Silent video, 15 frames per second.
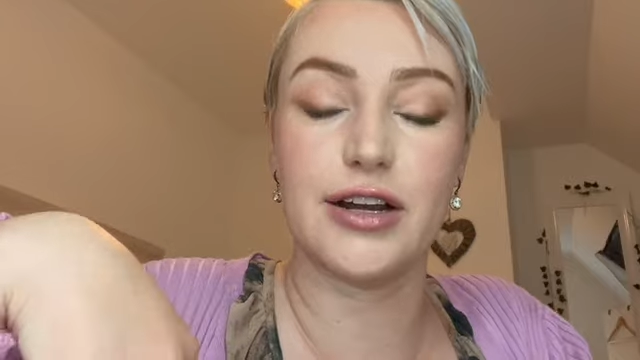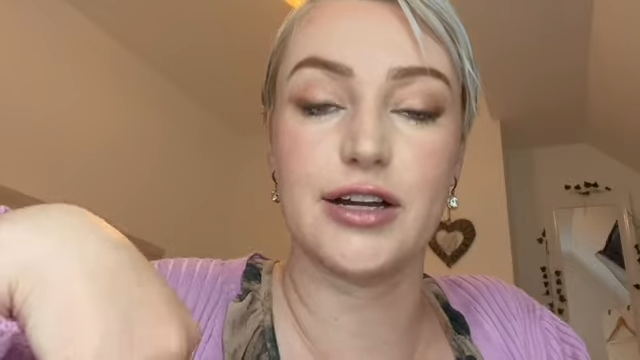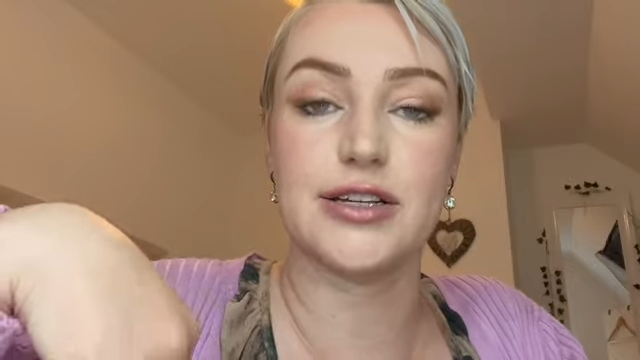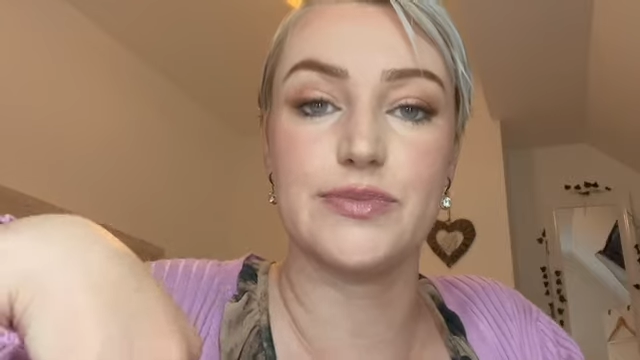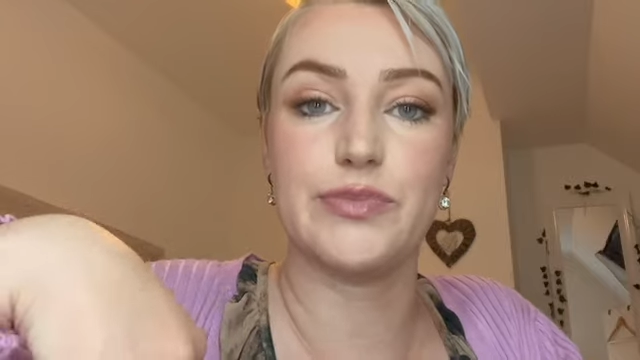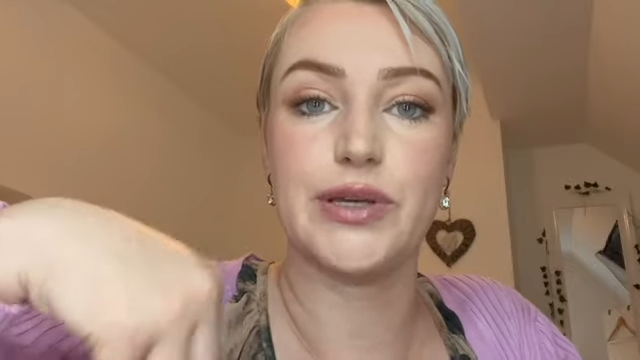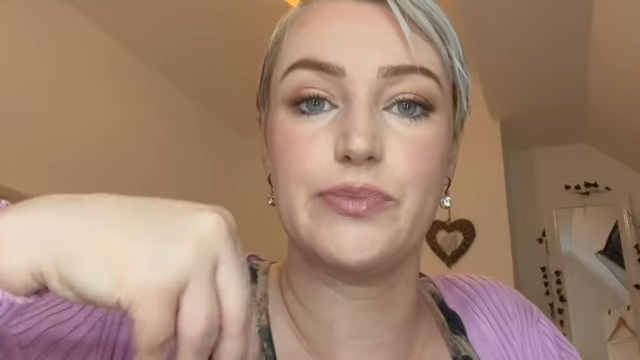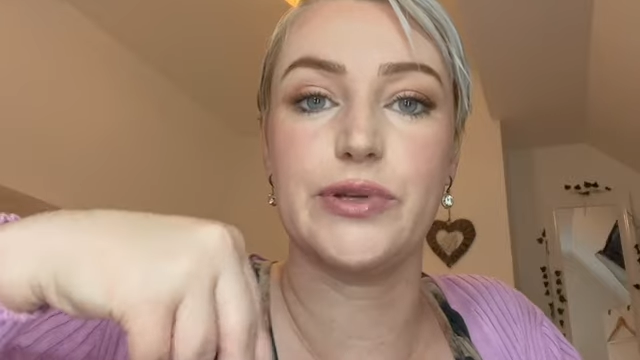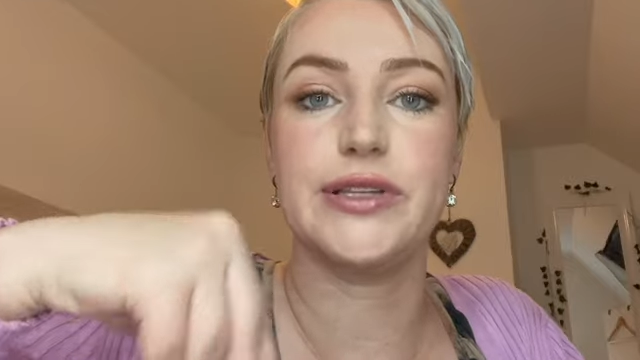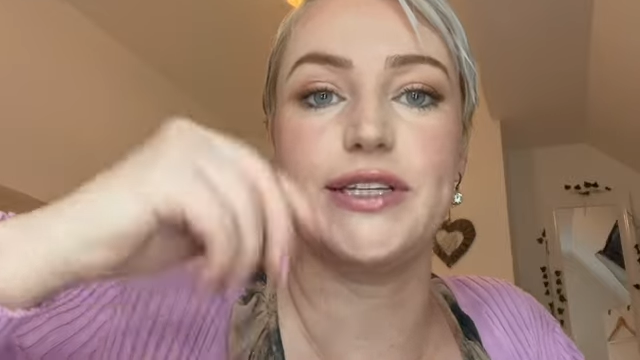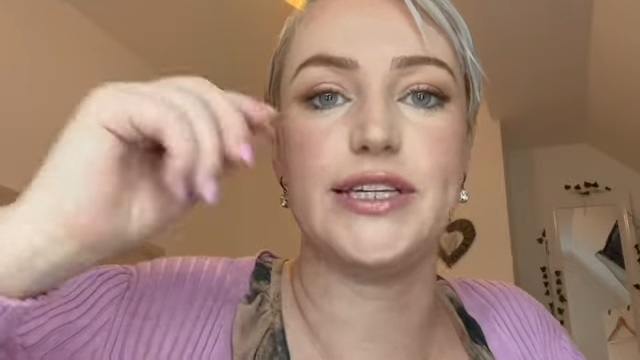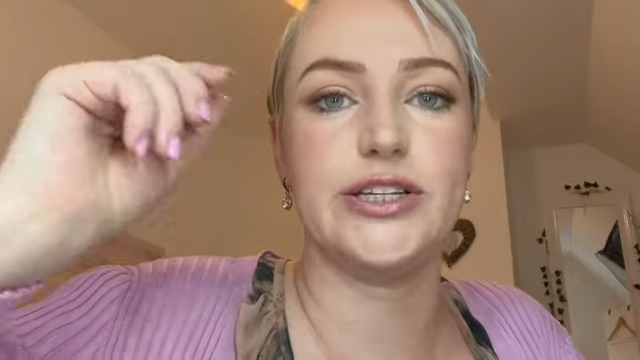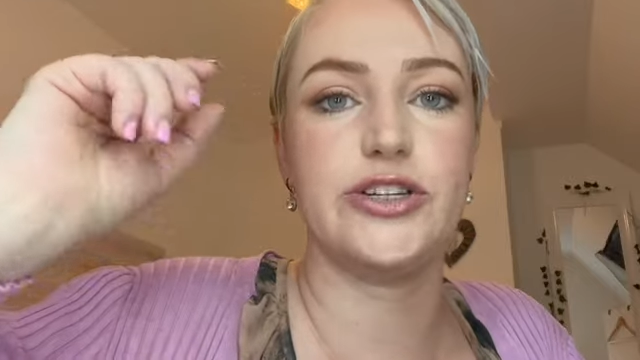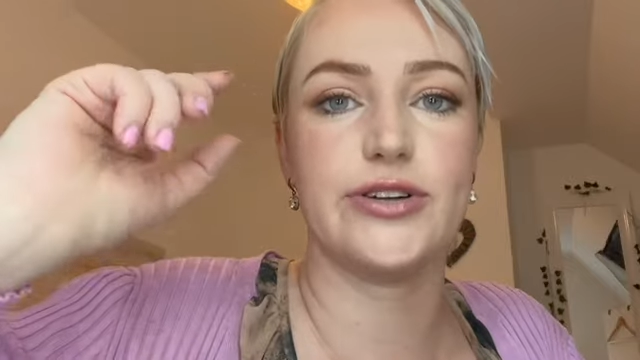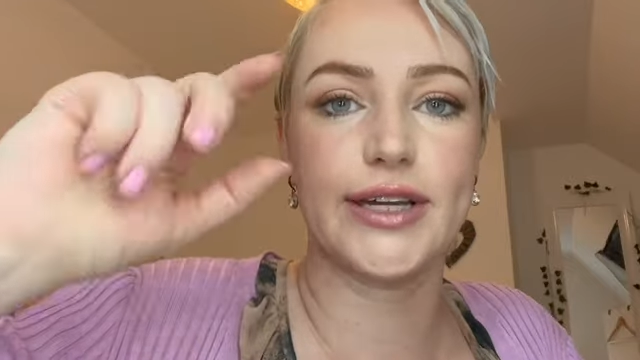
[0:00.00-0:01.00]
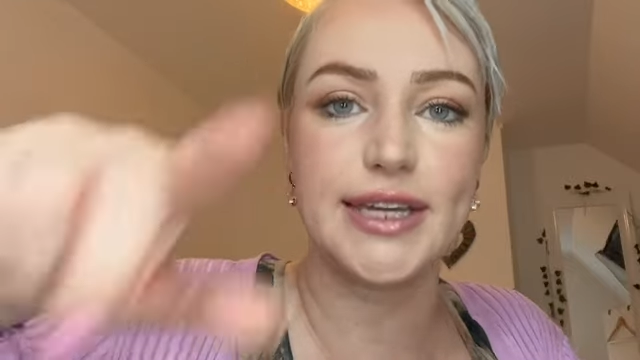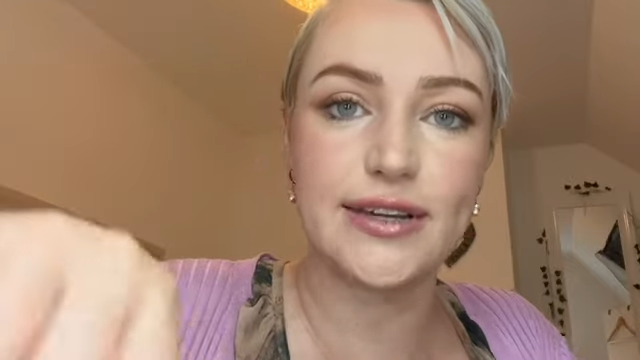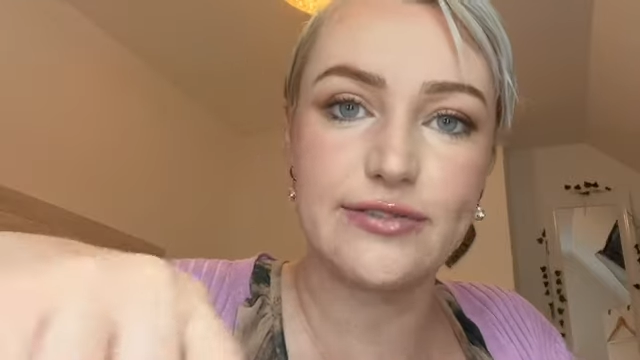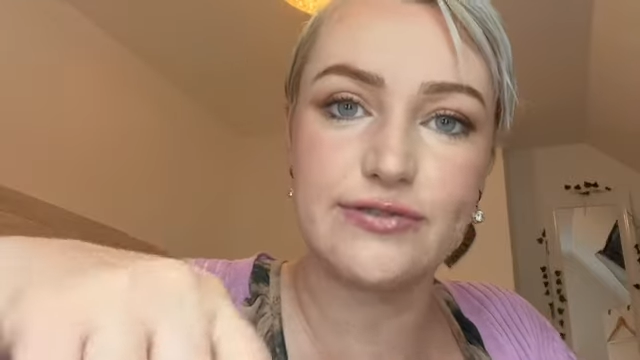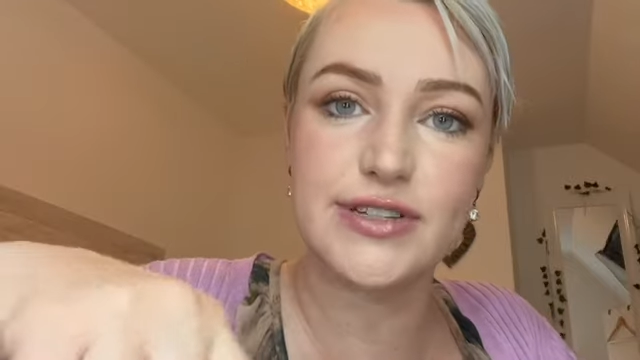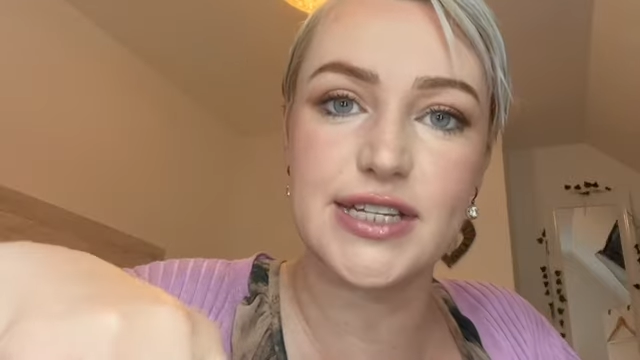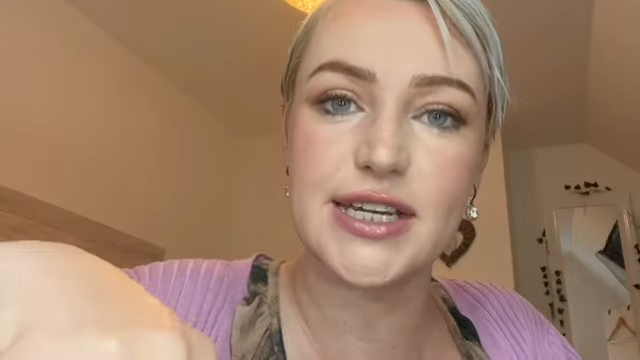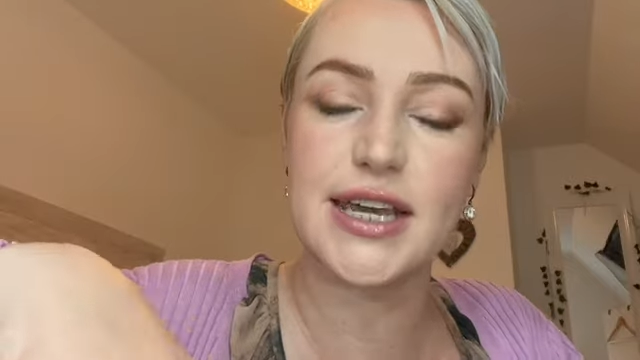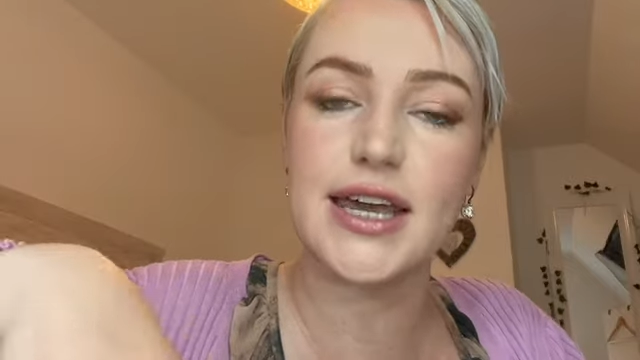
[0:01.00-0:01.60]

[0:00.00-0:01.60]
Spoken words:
because people need your gift